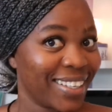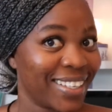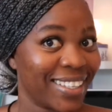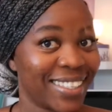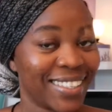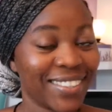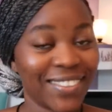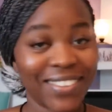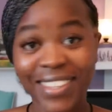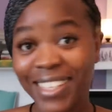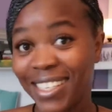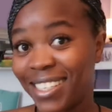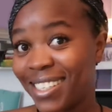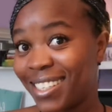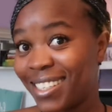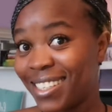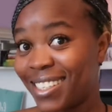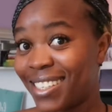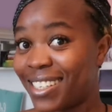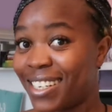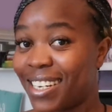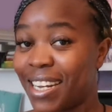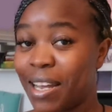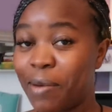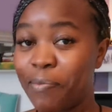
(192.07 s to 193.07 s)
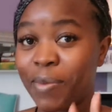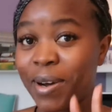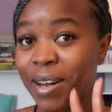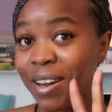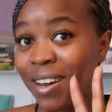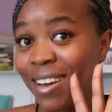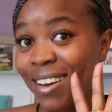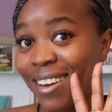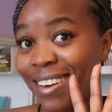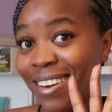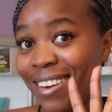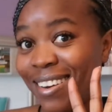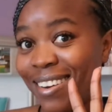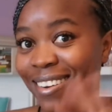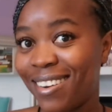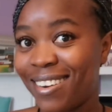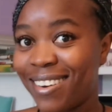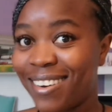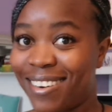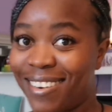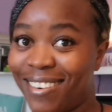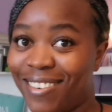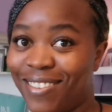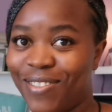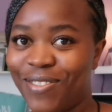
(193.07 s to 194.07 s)
So this is number
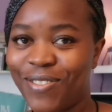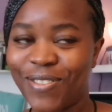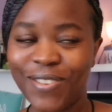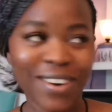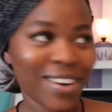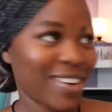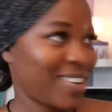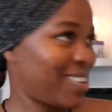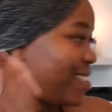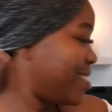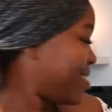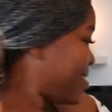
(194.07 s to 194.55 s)
4.